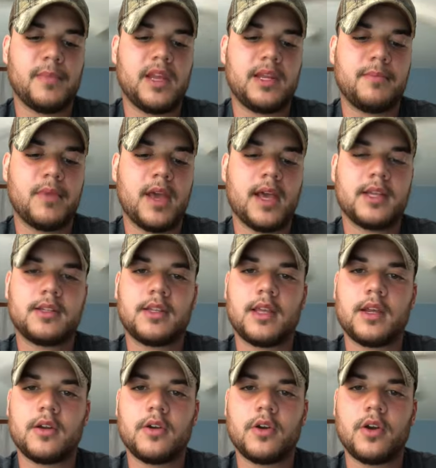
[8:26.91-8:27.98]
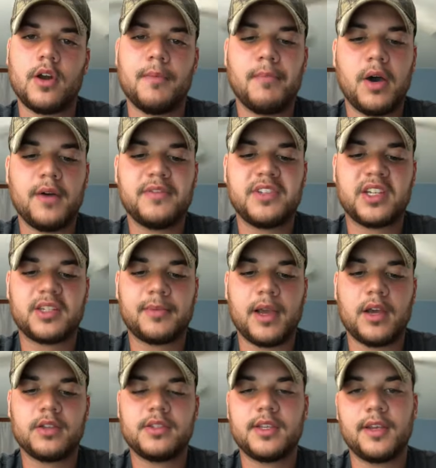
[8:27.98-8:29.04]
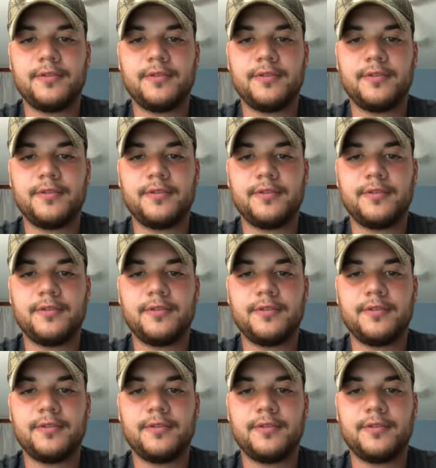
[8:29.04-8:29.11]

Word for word: many bass that are above six pounds.